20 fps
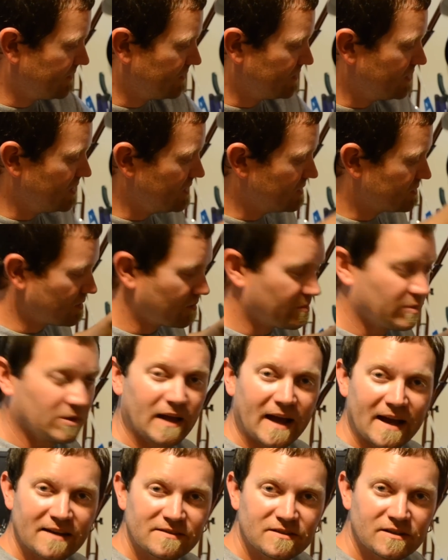these are
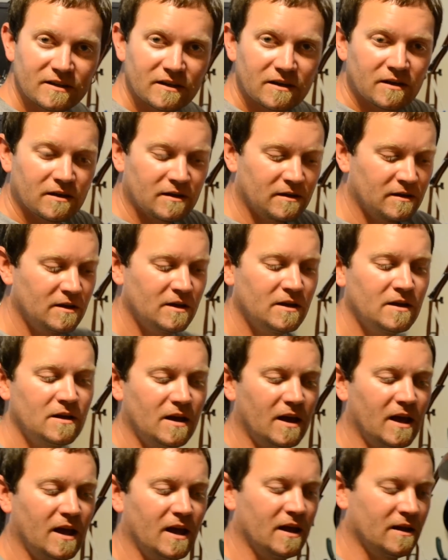plastic
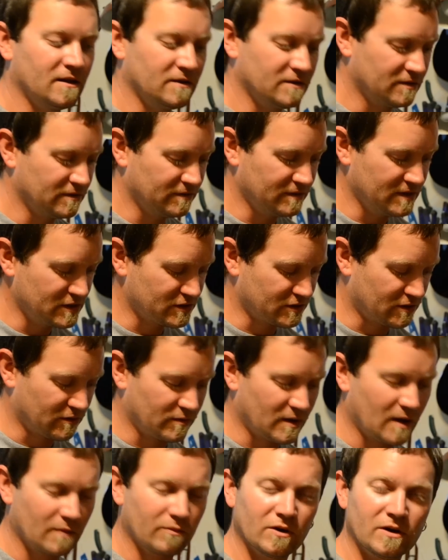and these are
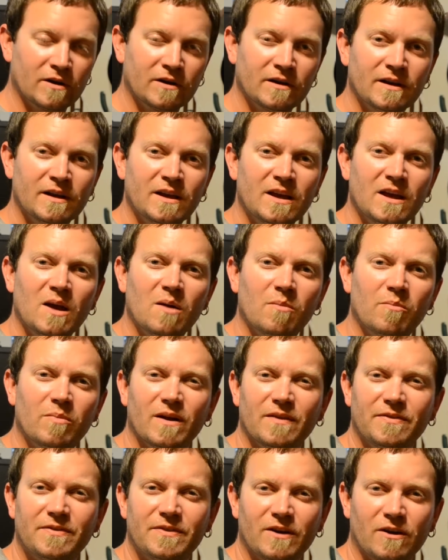rubber,
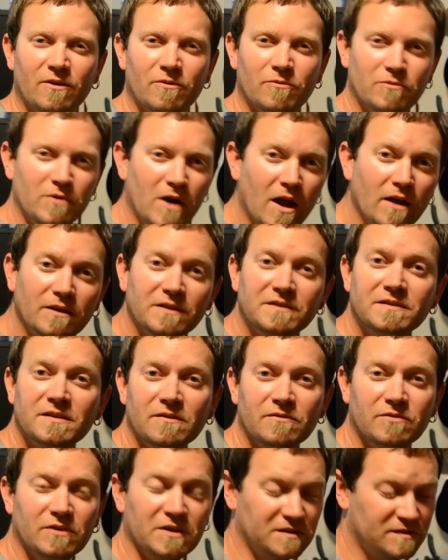but they're
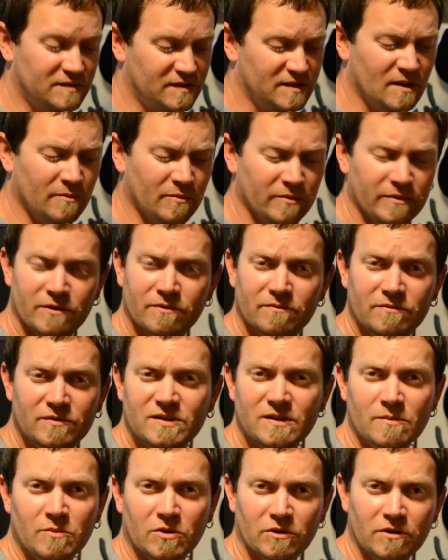relatively
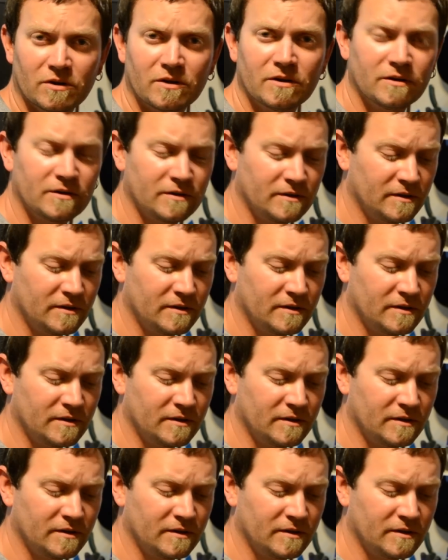similar.